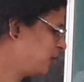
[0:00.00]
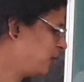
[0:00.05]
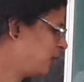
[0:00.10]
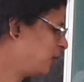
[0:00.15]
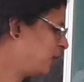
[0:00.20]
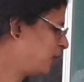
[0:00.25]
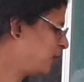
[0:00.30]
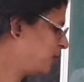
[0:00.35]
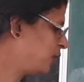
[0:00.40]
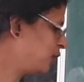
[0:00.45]

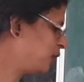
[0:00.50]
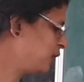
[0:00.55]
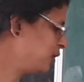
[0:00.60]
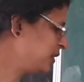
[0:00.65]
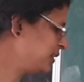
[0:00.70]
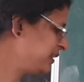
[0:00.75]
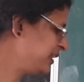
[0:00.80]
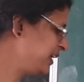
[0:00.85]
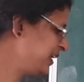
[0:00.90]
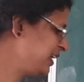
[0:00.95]

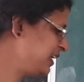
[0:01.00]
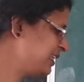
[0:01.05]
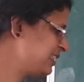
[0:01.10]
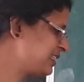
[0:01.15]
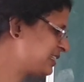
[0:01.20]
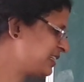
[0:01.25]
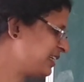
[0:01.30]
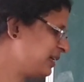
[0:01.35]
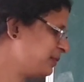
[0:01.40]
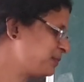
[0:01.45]
all
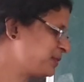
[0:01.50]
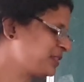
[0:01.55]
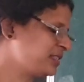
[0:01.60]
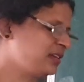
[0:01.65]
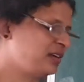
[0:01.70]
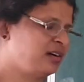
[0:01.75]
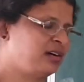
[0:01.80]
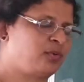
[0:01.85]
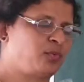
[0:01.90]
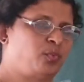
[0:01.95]
these steps
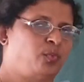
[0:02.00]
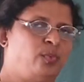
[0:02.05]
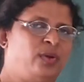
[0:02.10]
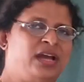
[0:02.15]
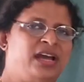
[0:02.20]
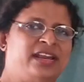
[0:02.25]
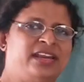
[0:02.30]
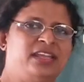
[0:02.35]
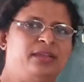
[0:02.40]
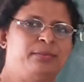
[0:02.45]
are
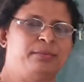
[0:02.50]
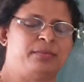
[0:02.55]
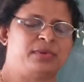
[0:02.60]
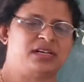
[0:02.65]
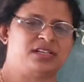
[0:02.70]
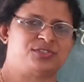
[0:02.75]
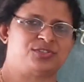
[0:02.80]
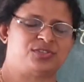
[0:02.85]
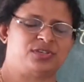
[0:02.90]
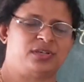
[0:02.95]
very
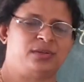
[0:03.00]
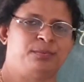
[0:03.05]
much